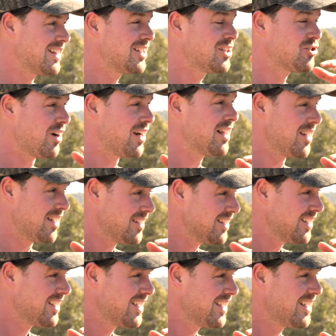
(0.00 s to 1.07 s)
The adrenaline,
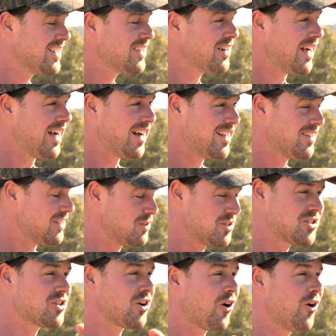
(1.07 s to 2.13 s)
yeah, it was
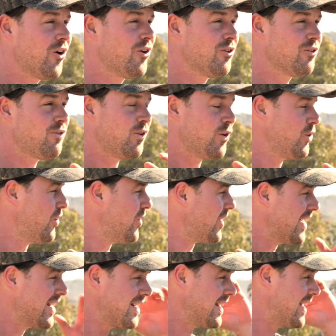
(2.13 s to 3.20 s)
so full on.
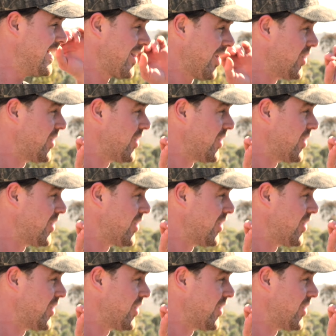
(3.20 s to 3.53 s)
I didn't hear the